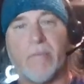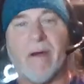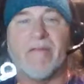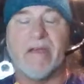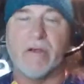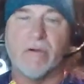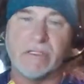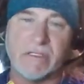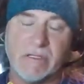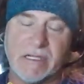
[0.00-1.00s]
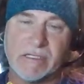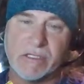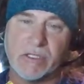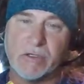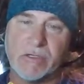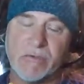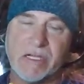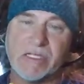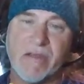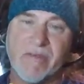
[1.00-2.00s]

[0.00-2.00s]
My vehicle is a search and rescue